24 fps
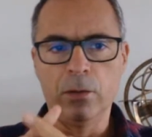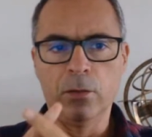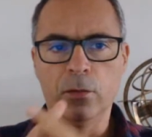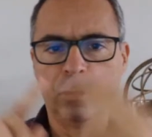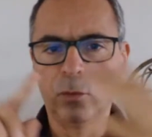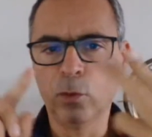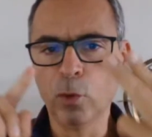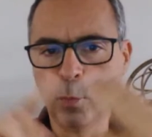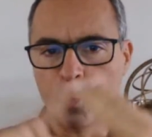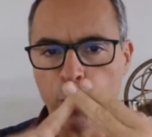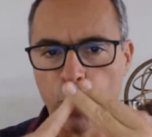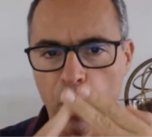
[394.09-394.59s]

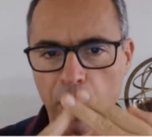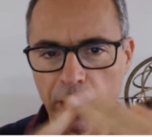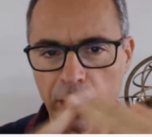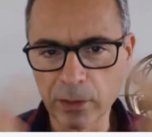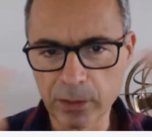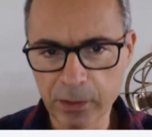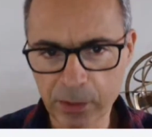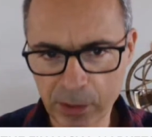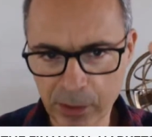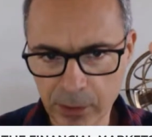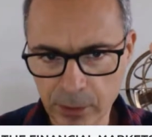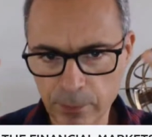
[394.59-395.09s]
2
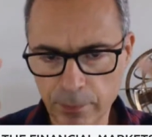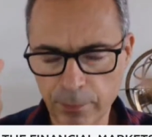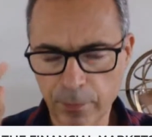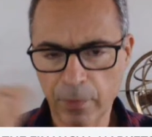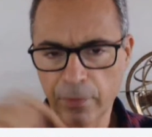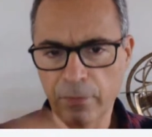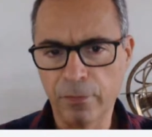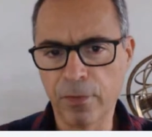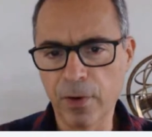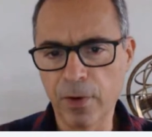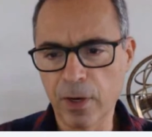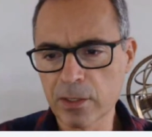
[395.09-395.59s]
points.
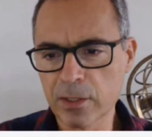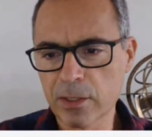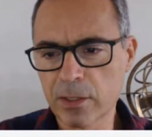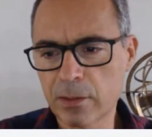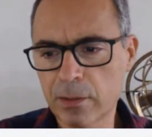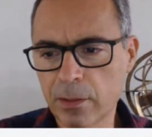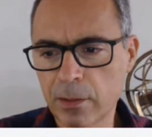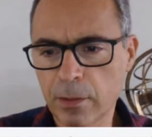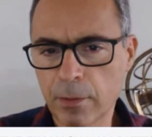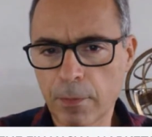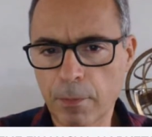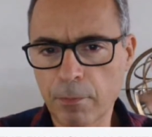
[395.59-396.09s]

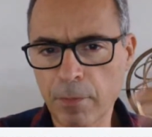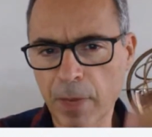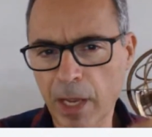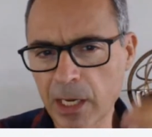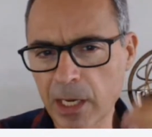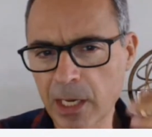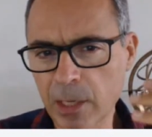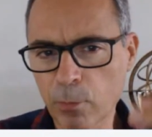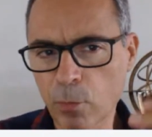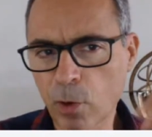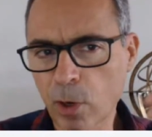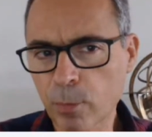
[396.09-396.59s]
First, many
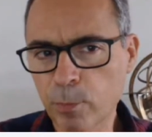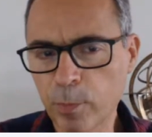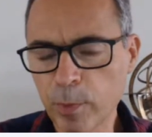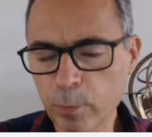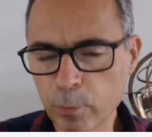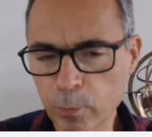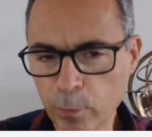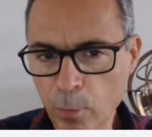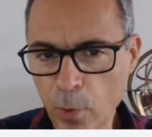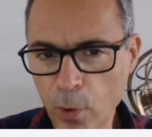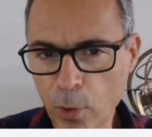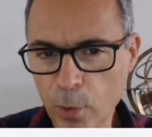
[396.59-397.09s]

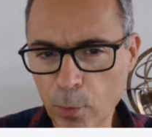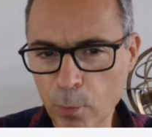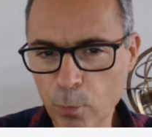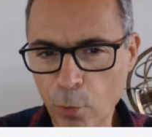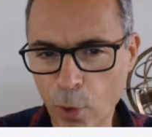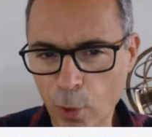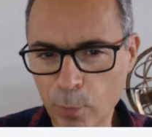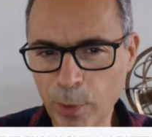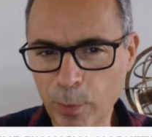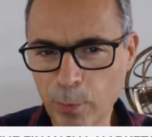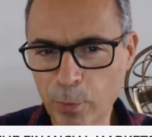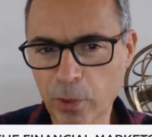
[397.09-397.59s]
more
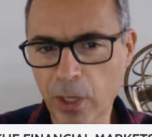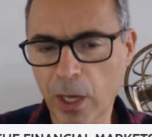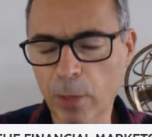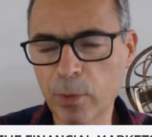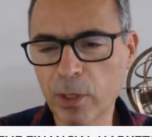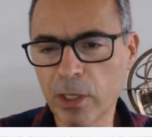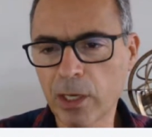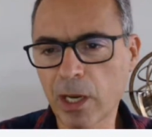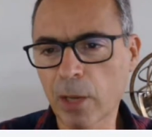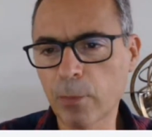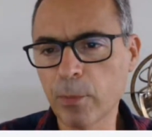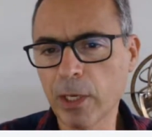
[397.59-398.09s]
people are
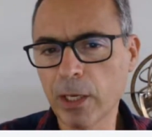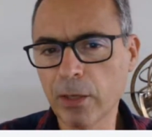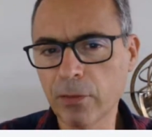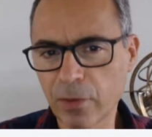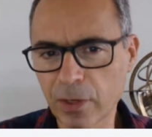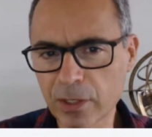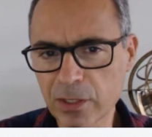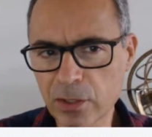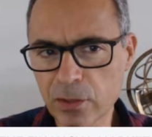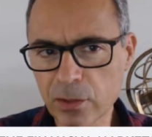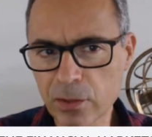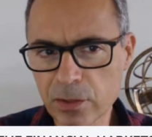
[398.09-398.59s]
becoming
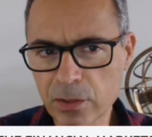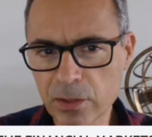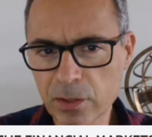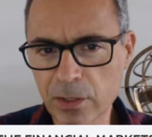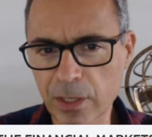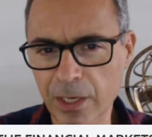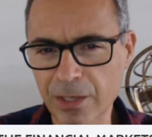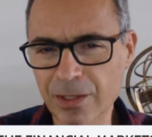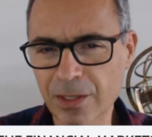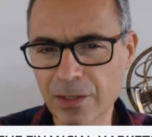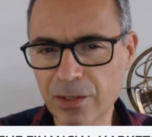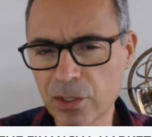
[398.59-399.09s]
investors in
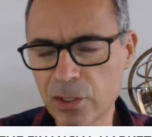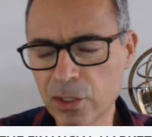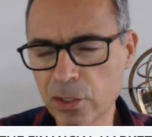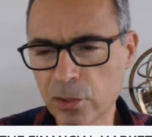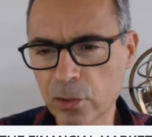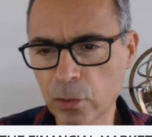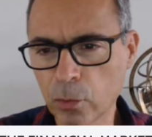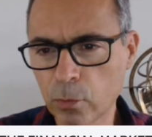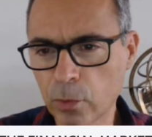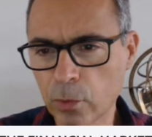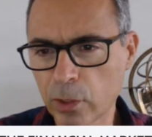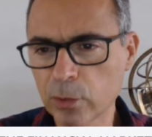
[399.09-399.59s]
the
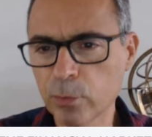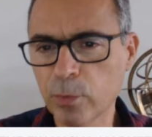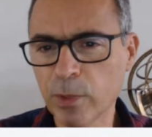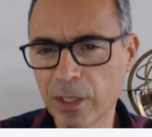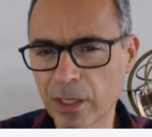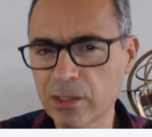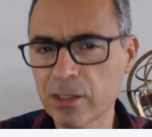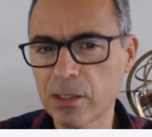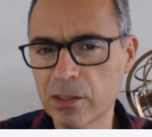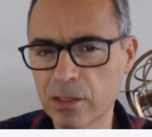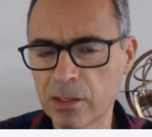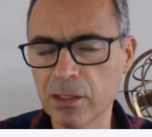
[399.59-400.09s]
digital world
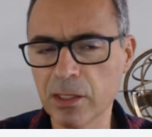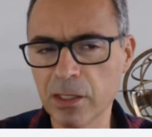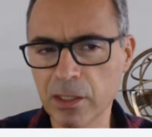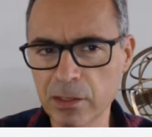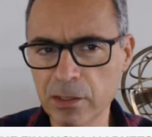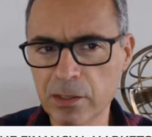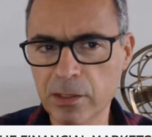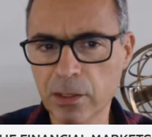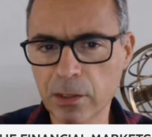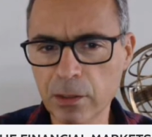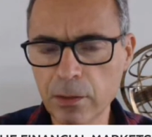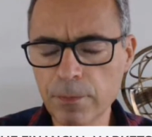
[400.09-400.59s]
because it's
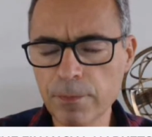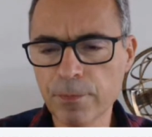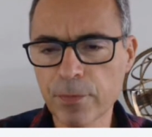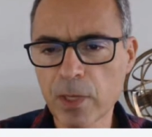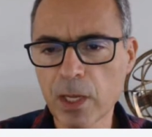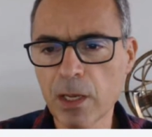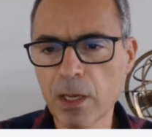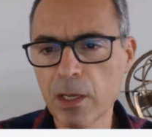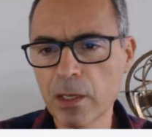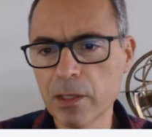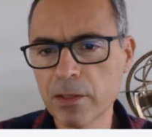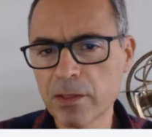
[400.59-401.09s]
easier.
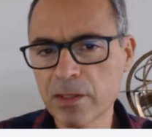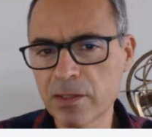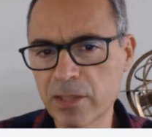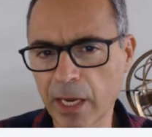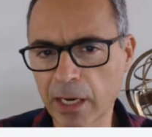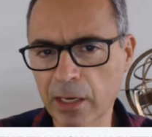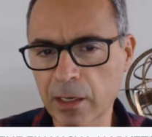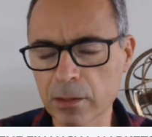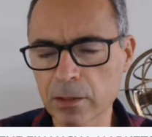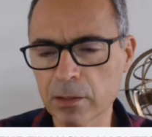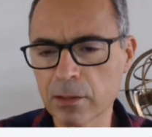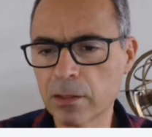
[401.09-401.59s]

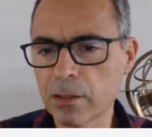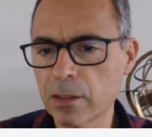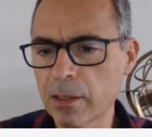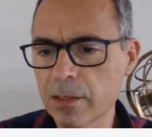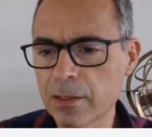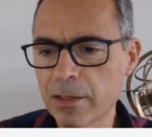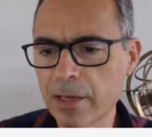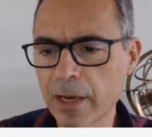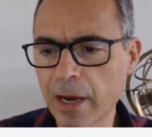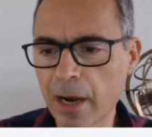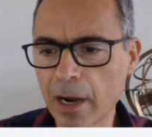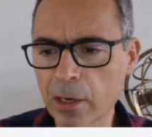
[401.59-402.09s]
Second,
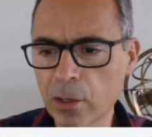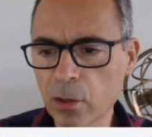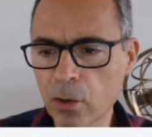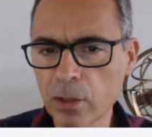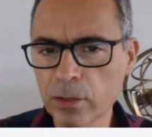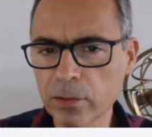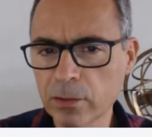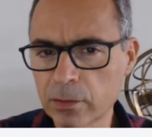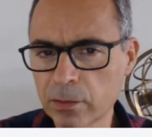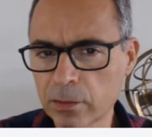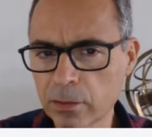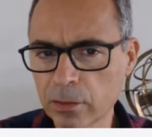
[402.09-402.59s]
there are
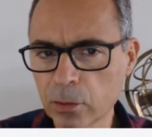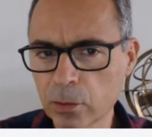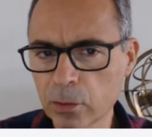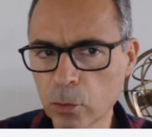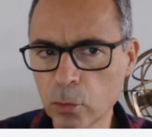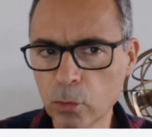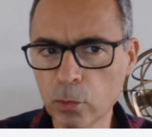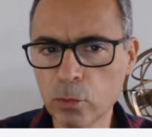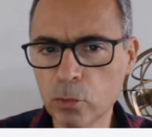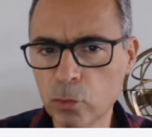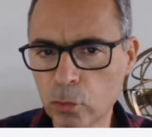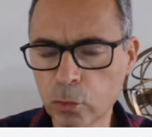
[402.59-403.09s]
not
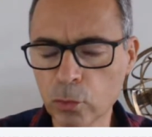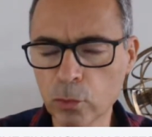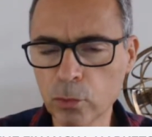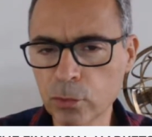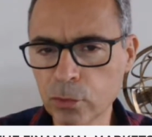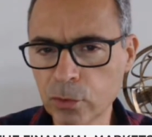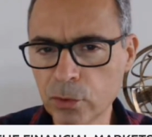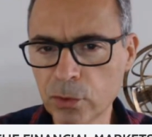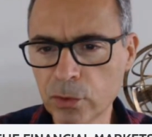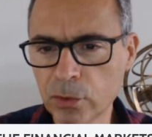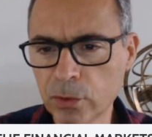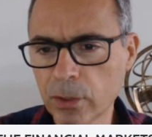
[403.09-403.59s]
good
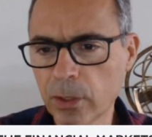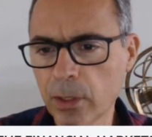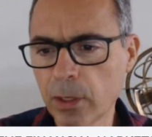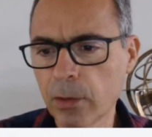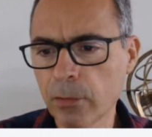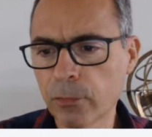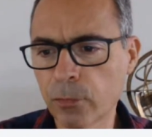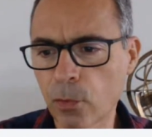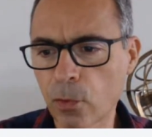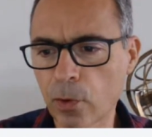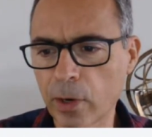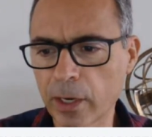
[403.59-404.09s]
tools
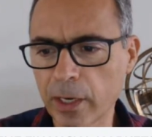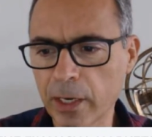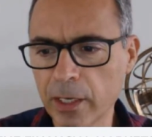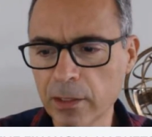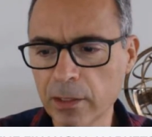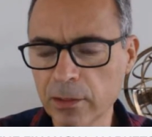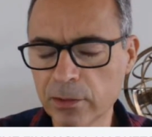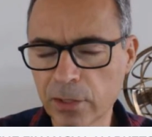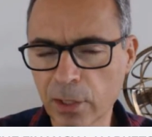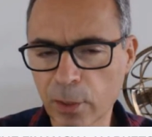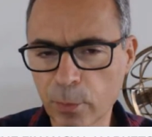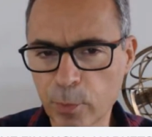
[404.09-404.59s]
for
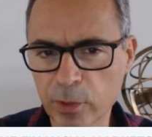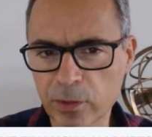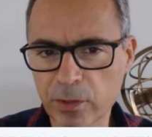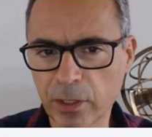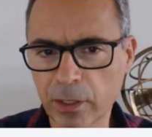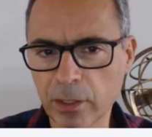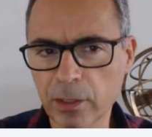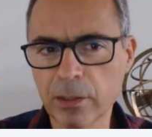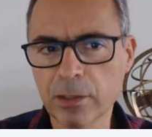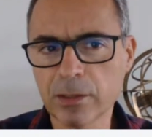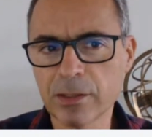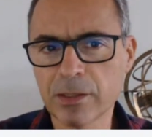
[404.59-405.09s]

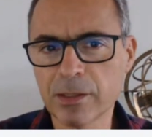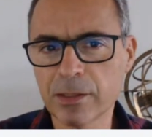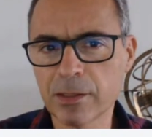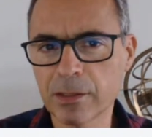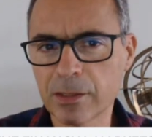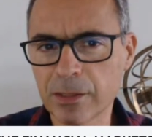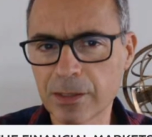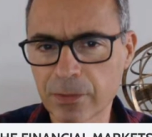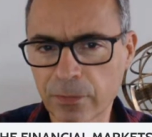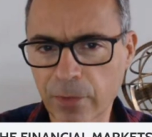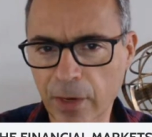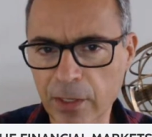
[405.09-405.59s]
interpreting
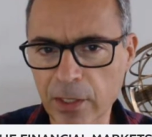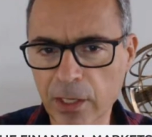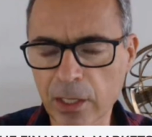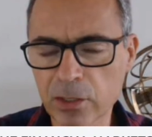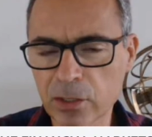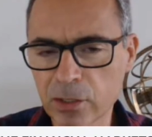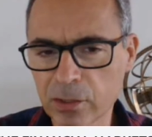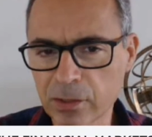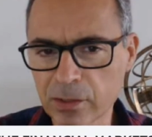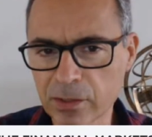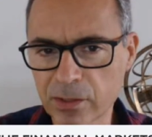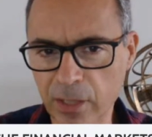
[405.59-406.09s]

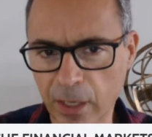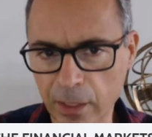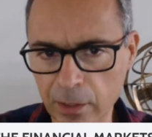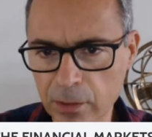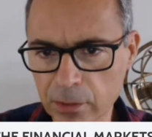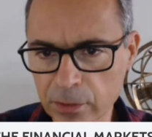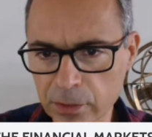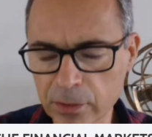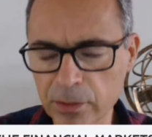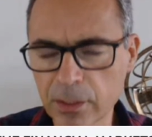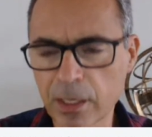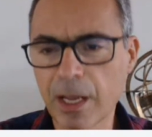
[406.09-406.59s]
financial
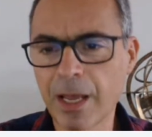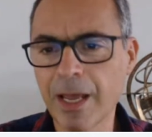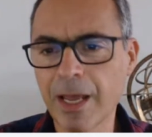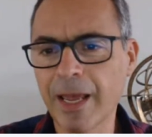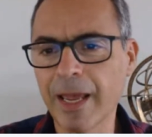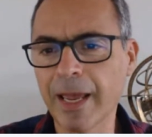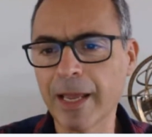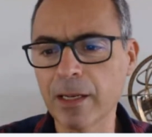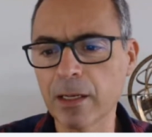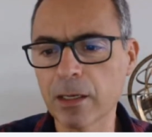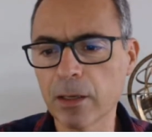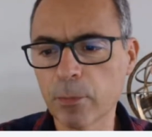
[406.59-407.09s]
cycles,
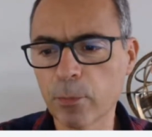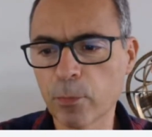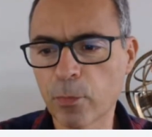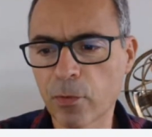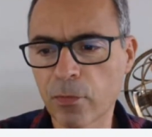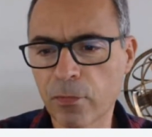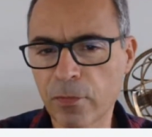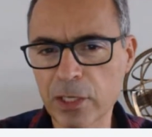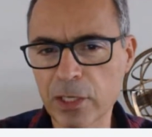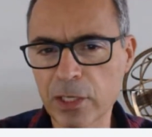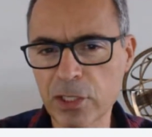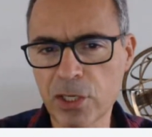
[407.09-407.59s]
and
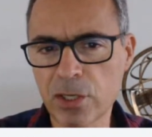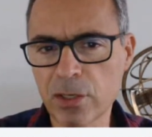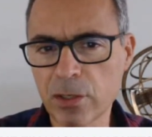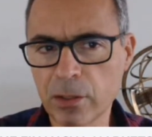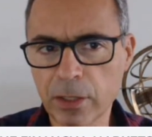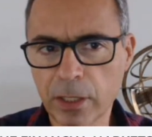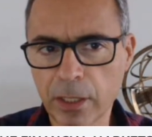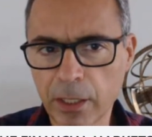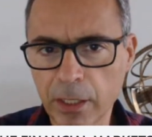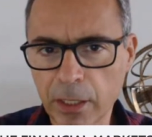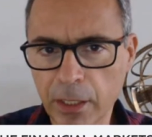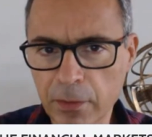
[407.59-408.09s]
professional
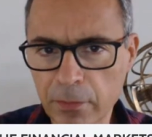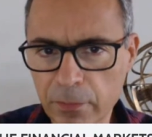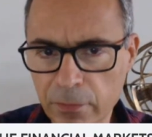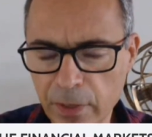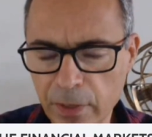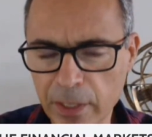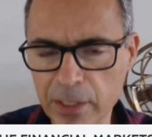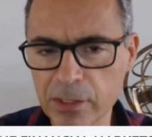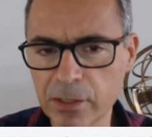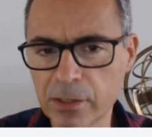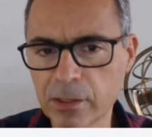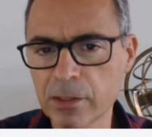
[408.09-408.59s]

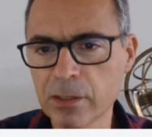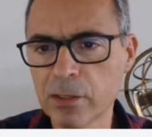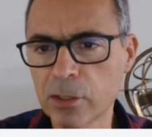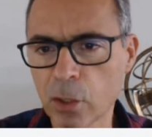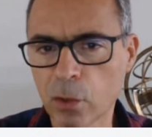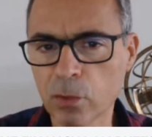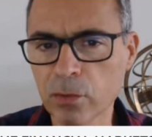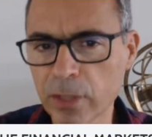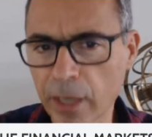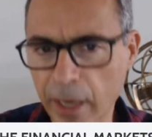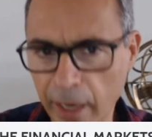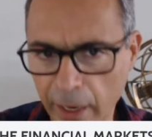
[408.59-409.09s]
investors
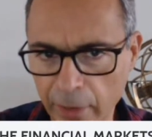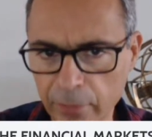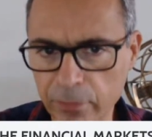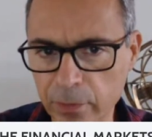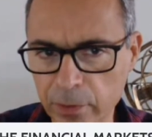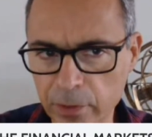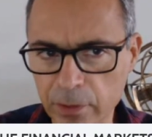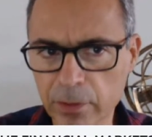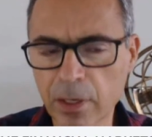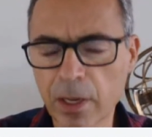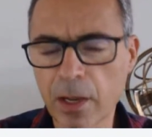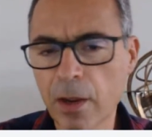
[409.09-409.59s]
don't have
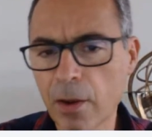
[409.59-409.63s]
it.